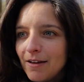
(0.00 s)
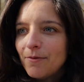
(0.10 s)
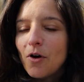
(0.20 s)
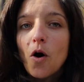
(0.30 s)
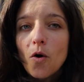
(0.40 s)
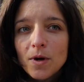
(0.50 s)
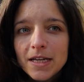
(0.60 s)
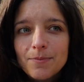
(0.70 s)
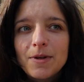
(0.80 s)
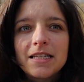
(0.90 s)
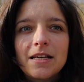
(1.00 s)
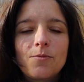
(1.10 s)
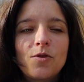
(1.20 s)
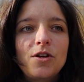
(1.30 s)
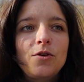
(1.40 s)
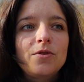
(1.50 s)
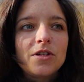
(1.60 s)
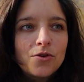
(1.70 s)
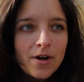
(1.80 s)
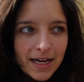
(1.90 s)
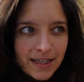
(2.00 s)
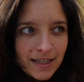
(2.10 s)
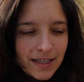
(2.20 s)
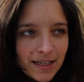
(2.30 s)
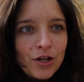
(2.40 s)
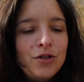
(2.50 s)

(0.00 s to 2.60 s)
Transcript: I've always been someone who's attracted